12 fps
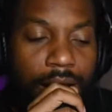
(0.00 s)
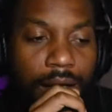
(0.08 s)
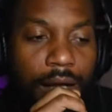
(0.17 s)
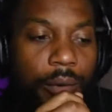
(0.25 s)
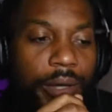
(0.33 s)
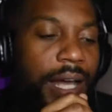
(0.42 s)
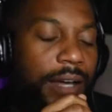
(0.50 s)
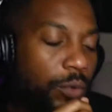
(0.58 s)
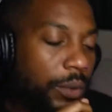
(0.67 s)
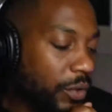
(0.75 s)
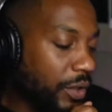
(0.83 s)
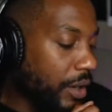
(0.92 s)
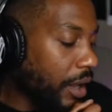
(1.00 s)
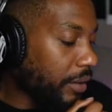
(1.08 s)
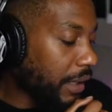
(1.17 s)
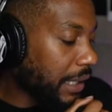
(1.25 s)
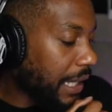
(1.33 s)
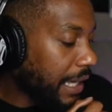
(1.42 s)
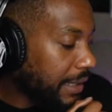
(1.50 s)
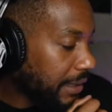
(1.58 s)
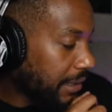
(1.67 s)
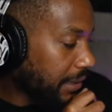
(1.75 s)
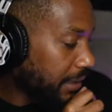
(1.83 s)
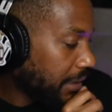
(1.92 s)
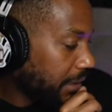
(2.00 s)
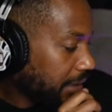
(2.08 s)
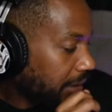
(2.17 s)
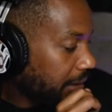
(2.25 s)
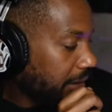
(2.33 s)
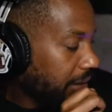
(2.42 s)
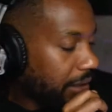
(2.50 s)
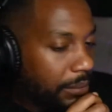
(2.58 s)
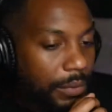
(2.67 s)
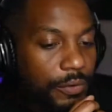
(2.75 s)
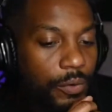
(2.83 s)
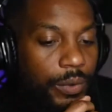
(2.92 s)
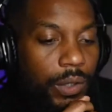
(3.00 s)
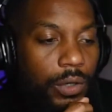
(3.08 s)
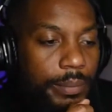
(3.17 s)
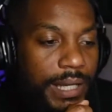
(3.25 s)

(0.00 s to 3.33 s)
Are we going to have one more caller on the line? And the Gaza in... Before we go to bed?